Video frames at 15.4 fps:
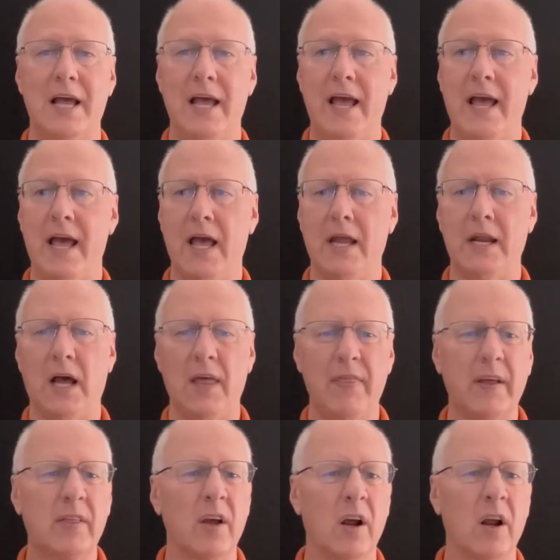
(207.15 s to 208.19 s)
and I
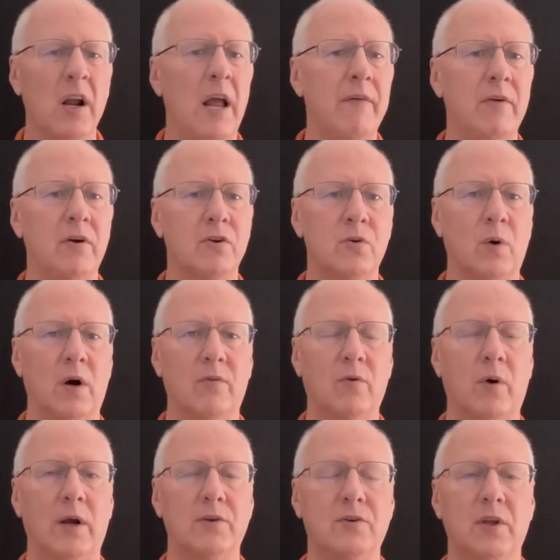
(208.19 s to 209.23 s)
think there are 11 or 12
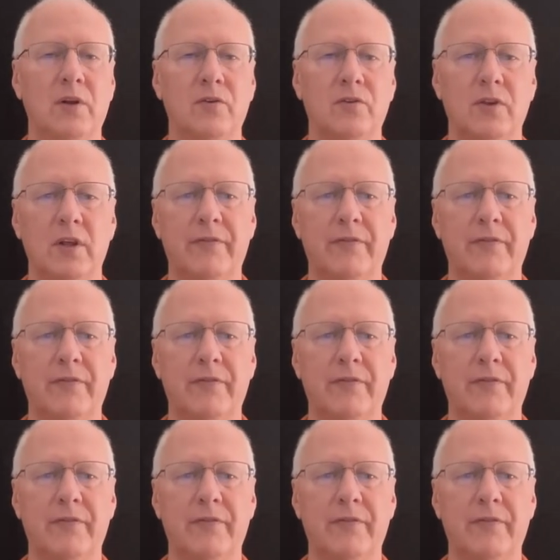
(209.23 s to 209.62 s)
questions.